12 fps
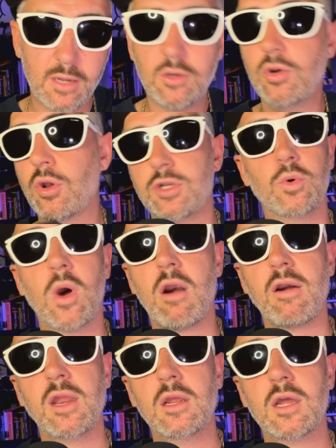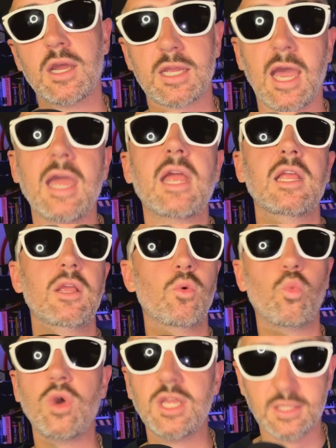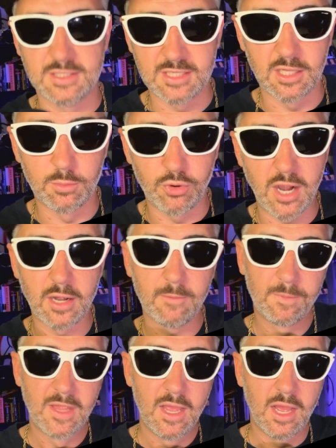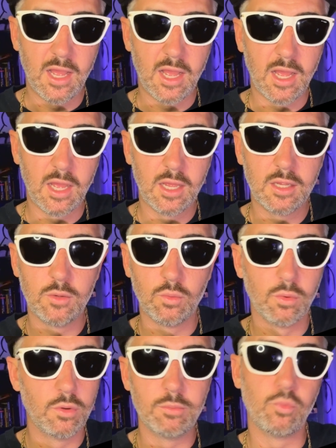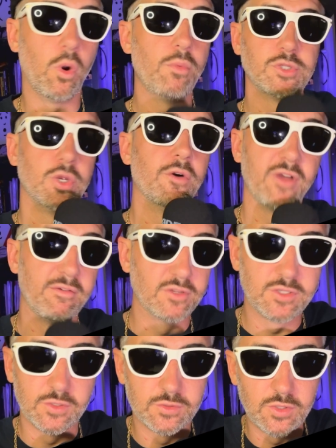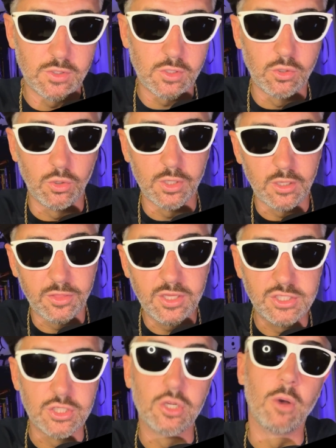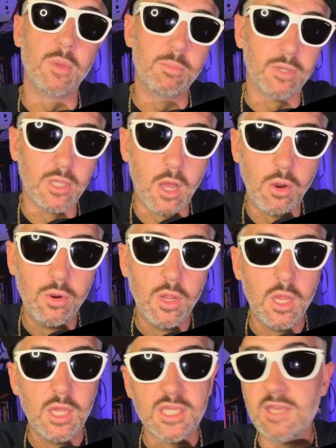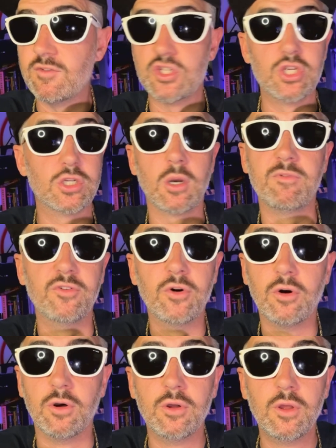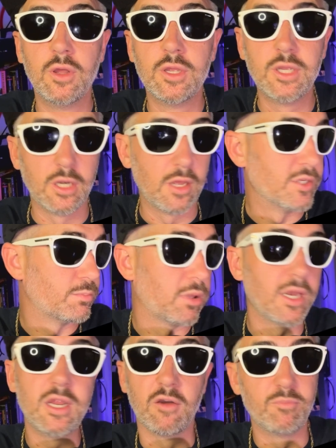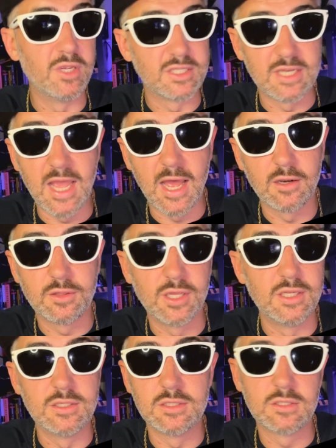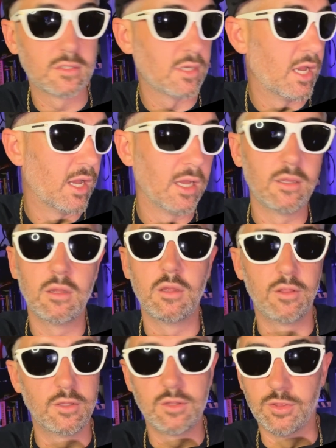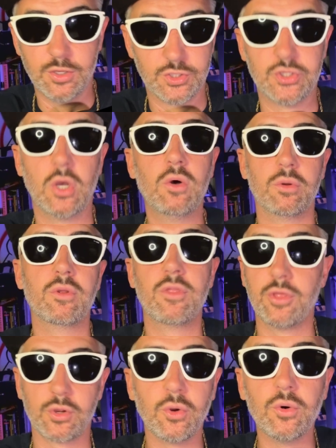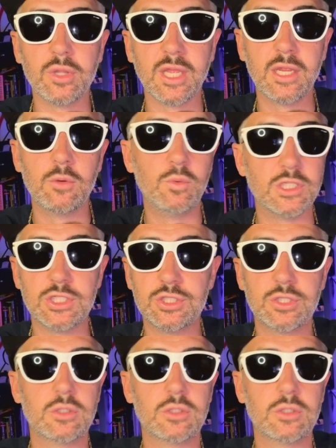not to worry, okay? We can celebrate it. What was your favourite songs on The Calling? I think you should comment below. Give us your top 4. There's plenty I've missed out. There's the song The Calling, which